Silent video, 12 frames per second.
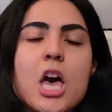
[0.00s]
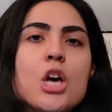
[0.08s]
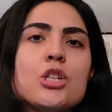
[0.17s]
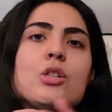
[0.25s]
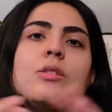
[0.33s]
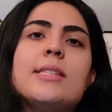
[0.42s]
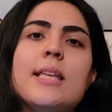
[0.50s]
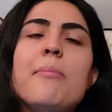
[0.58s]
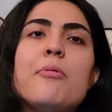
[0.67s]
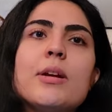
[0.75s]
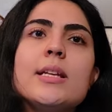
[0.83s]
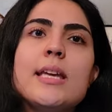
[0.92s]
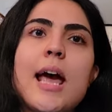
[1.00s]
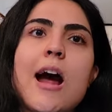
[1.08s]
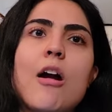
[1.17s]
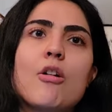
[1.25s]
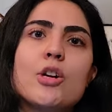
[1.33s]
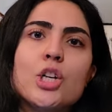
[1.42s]
to separate
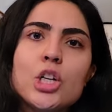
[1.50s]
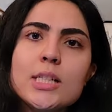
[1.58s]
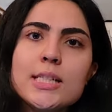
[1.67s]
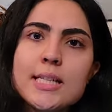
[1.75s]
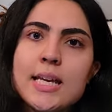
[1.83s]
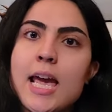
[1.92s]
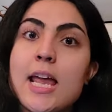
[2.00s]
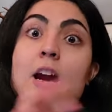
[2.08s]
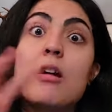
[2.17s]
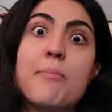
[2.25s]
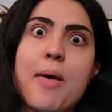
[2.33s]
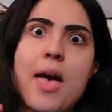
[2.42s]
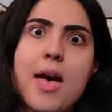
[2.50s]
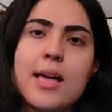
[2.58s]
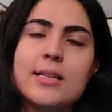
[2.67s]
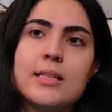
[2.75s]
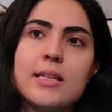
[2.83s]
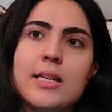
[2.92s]
our good and our bad